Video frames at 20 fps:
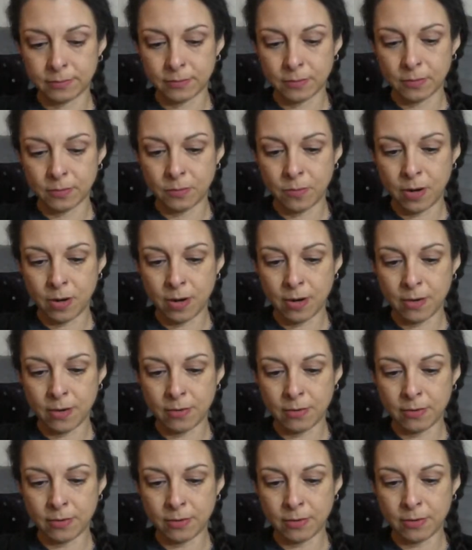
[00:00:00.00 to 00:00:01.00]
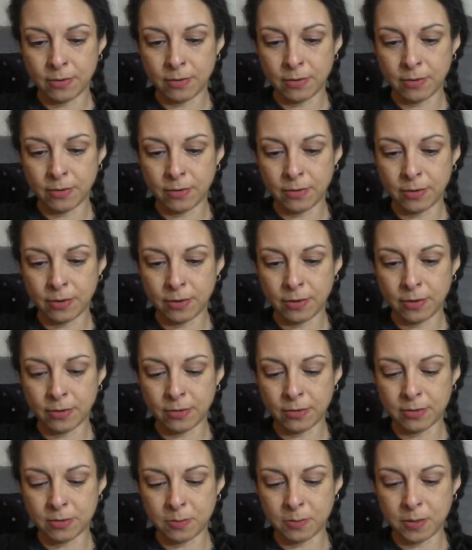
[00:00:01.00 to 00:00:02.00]
where the girl
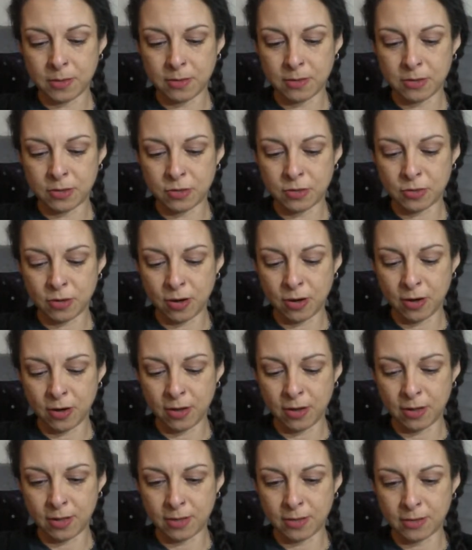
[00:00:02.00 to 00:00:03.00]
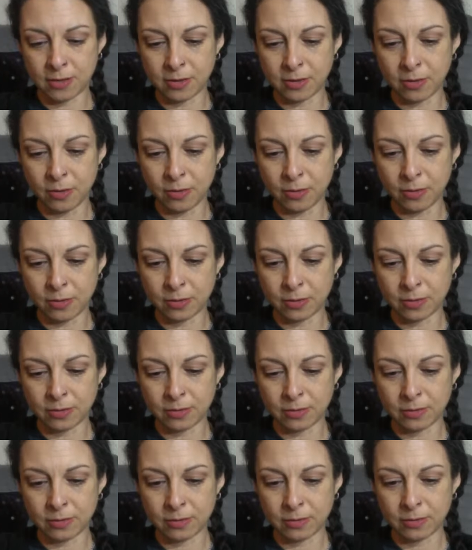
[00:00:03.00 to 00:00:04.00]
spins straw into gold.
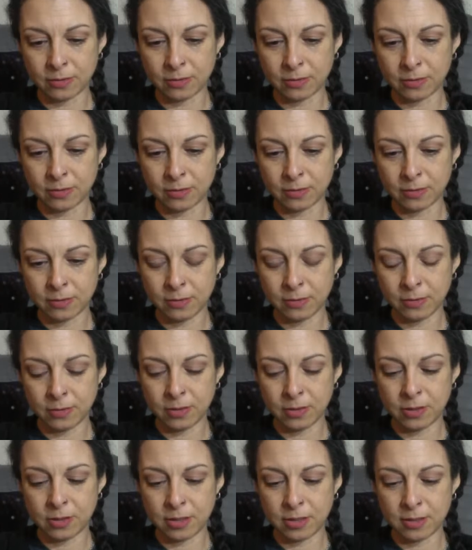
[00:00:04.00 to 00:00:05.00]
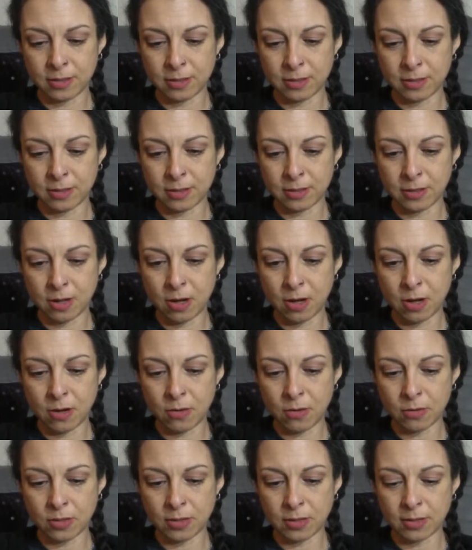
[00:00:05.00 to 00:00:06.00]
Ooh, and she's
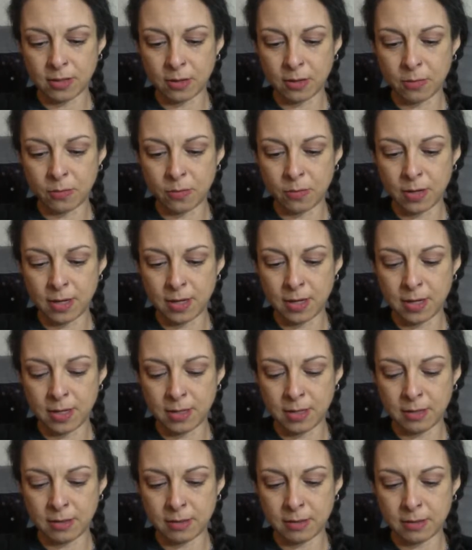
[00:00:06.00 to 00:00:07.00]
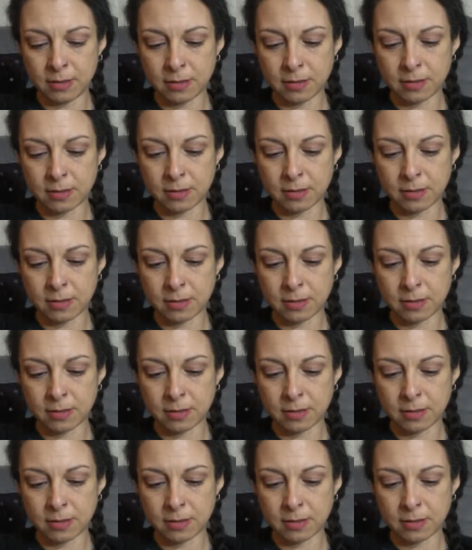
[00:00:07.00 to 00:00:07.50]
got wings.